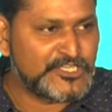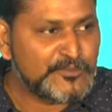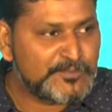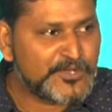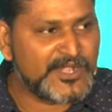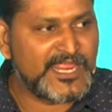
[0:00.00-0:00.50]

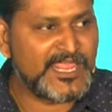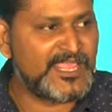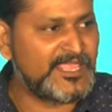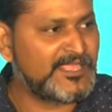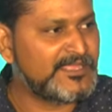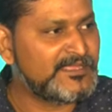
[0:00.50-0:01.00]
When you
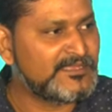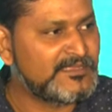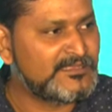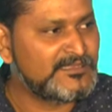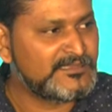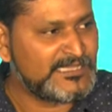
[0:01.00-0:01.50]
pray,
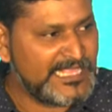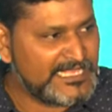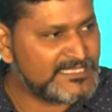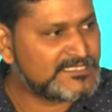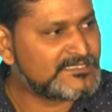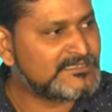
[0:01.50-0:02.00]

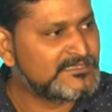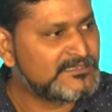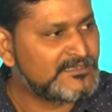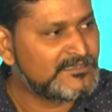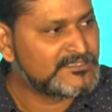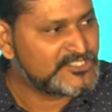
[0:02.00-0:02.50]

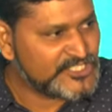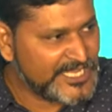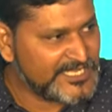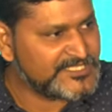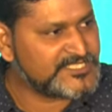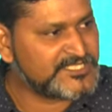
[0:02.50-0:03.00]
things
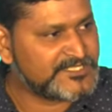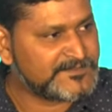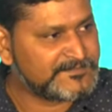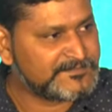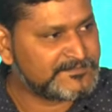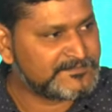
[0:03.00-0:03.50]

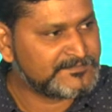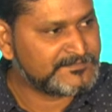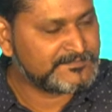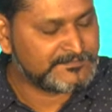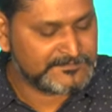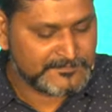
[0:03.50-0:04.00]
change.
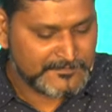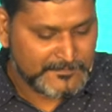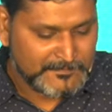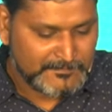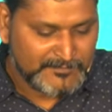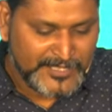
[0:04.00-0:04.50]

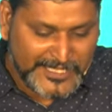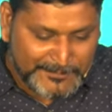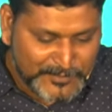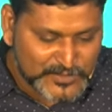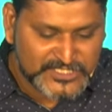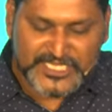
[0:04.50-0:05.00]

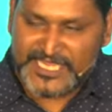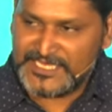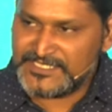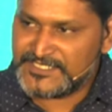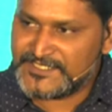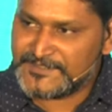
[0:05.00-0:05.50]
People
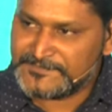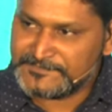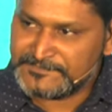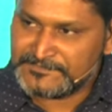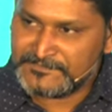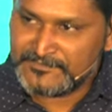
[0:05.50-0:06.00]
change.
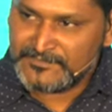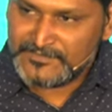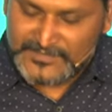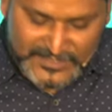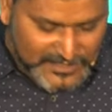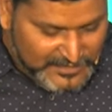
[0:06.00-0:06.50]

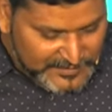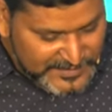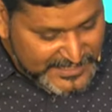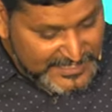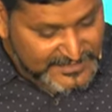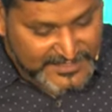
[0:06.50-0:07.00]

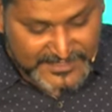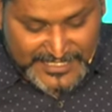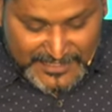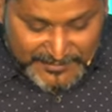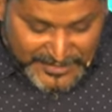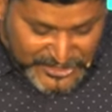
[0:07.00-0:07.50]

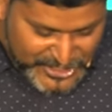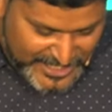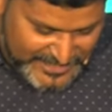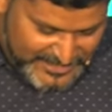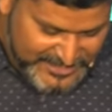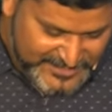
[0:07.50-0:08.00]
Circumstances can be
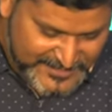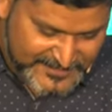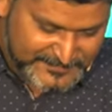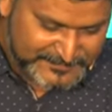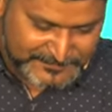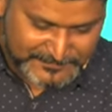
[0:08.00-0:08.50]

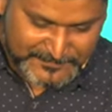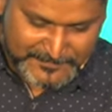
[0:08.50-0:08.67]
changed.